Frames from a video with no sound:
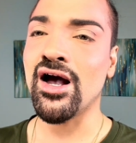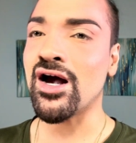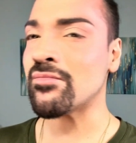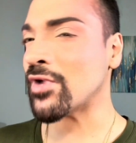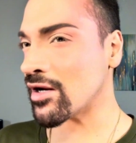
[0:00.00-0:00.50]

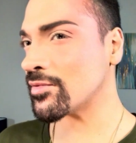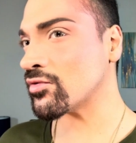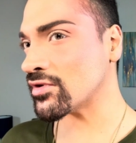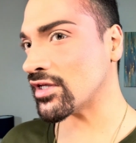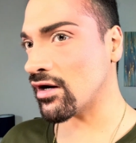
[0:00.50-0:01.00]
I'm happy
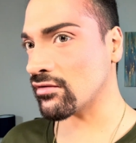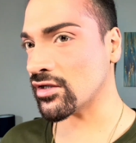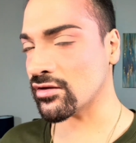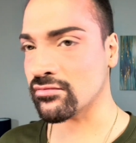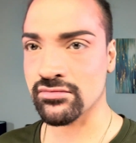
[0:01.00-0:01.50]
with the
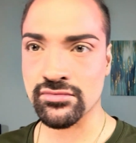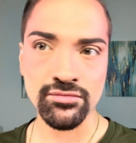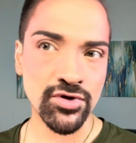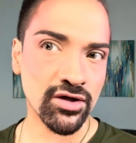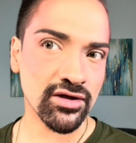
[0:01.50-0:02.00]
outcome,
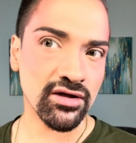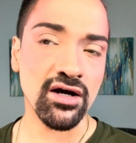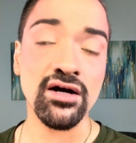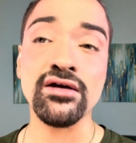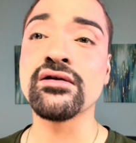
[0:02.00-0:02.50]
I'm not gonna
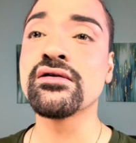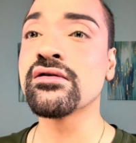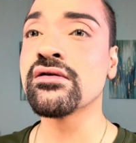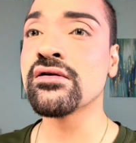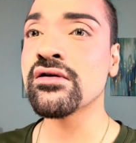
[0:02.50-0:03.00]
lie.
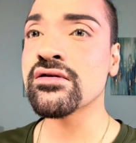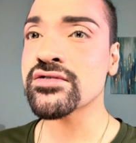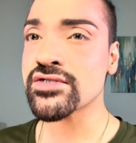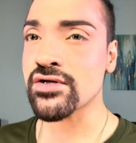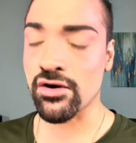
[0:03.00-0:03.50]

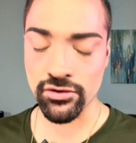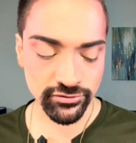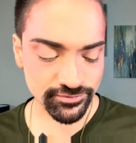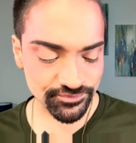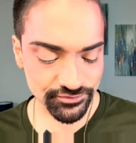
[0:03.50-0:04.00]
So,